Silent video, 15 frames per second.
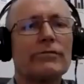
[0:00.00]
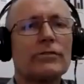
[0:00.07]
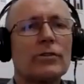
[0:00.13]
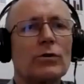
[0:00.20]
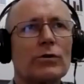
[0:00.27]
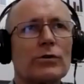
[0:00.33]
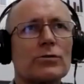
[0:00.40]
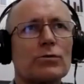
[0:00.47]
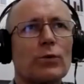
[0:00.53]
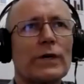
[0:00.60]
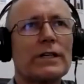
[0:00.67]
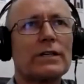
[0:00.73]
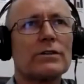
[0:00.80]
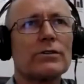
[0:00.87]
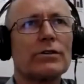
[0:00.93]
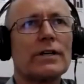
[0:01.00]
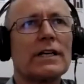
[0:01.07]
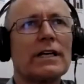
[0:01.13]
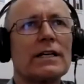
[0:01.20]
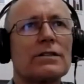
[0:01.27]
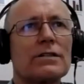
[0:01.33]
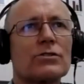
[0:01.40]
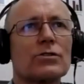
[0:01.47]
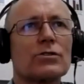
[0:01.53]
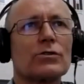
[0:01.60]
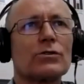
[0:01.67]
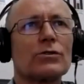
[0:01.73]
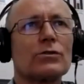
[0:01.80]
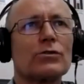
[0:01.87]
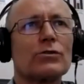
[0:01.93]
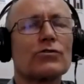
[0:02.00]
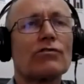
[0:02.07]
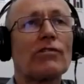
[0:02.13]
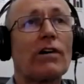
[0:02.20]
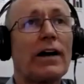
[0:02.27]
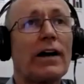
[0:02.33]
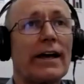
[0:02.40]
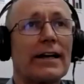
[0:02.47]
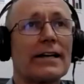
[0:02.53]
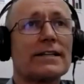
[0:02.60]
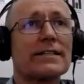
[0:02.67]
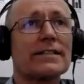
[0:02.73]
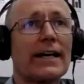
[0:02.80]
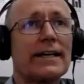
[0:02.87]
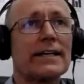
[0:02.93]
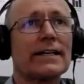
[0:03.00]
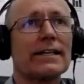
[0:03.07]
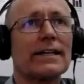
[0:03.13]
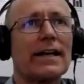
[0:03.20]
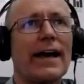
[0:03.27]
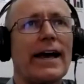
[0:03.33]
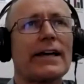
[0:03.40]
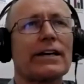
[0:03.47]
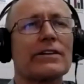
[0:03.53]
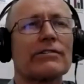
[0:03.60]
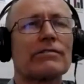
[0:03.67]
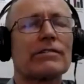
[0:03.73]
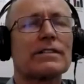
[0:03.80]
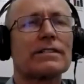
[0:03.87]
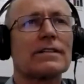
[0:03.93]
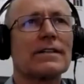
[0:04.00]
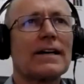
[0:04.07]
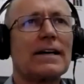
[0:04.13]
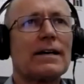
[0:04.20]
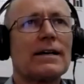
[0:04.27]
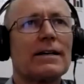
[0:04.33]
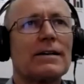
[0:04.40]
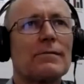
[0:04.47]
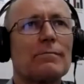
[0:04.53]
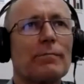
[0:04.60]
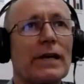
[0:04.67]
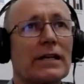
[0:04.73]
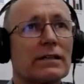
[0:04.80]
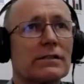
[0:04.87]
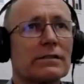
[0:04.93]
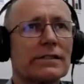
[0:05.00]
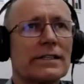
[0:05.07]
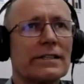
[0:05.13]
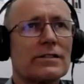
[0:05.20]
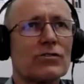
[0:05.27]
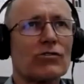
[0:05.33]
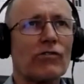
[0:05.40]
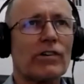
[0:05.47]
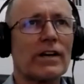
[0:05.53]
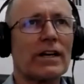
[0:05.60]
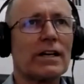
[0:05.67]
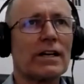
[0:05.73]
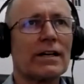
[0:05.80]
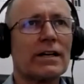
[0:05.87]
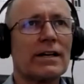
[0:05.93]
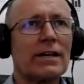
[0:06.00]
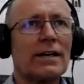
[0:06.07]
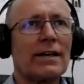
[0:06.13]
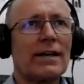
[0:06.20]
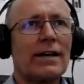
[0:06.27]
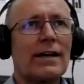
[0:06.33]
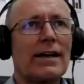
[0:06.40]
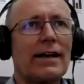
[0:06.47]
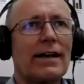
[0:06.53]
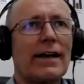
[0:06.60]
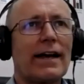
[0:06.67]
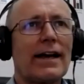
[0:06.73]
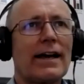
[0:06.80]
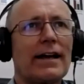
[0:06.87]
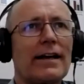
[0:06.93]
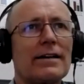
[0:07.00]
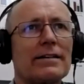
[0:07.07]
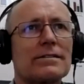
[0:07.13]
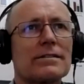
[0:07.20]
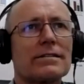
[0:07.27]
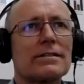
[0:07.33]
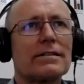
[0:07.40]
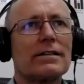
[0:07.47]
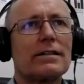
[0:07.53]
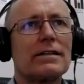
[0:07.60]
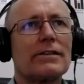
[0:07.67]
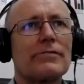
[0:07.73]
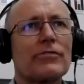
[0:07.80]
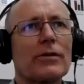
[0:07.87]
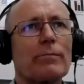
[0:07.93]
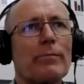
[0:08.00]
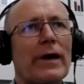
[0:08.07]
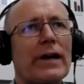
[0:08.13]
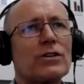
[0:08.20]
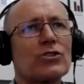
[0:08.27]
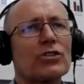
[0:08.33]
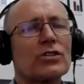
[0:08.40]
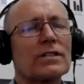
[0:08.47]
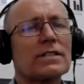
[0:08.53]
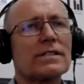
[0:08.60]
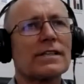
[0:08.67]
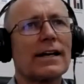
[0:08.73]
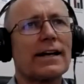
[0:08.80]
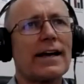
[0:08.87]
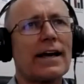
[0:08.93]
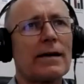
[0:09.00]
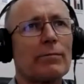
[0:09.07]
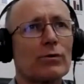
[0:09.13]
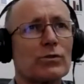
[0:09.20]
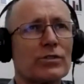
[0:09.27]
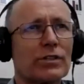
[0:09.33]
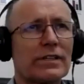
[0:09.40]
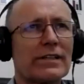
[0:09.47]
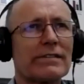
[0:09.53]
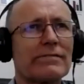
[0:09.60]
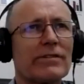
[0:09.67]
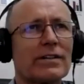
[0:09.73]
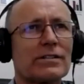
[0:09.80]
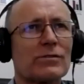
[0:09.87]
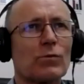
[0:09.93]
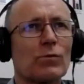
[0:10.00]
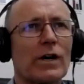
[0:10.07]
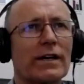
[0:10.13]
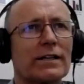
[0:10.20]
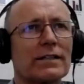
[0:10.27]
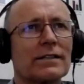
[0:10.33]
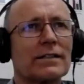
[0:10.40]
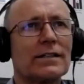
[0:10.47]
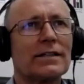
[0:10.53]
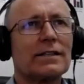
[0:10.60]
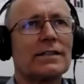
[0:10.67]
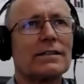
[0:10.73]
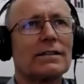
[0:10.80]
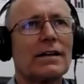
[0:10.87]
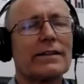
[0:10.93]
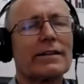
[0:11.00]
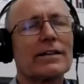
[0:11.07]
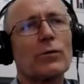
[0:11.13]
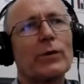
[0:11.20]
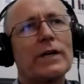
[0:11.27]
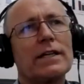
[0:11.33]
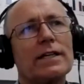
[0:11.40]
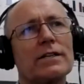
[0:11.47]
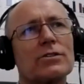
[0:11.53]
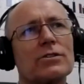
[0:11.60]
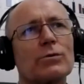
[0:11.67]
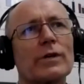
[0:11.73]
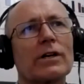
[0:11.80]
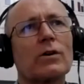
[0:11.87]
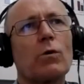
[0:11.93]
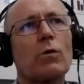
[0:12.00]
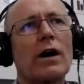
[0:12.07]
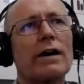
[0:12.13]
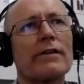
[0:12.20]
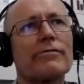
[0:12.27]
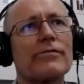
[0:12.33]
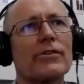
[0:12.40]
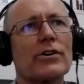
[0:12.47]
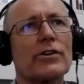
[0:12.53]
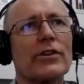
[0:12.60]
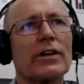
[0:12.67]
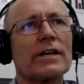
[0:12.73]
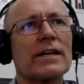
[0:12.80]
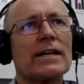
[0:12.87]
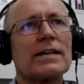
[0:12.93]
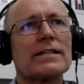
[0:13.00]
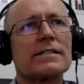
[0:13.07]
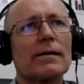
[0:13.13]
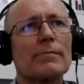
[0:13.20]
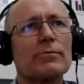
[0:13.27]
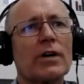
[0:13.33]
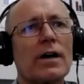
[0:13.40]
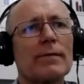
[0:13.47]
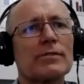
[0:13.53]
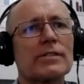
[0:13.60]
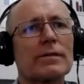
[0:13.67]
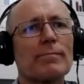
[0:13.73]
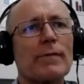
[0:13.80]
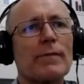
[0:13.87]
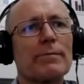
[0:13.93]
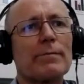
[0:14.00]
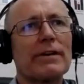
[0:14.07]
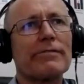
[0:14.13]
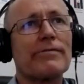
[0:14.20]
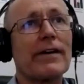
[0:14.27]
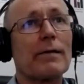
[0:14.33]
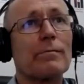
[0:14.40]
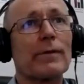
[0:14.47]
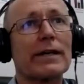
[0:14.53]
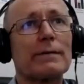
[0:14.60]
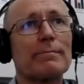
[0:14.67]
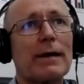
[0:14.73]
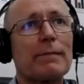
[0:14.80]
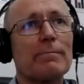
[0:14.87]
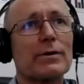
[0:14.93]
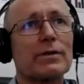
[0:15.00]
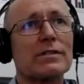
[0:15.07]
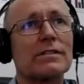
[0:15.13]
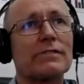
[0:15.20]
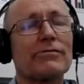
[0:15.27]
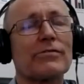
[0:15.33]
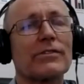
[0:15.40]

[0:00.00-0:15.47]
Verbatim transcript: course, we do need to try and take an accurate medical history. And if the patient is unable to give us one, I think we need to inquire further. Sometimes it may be family members if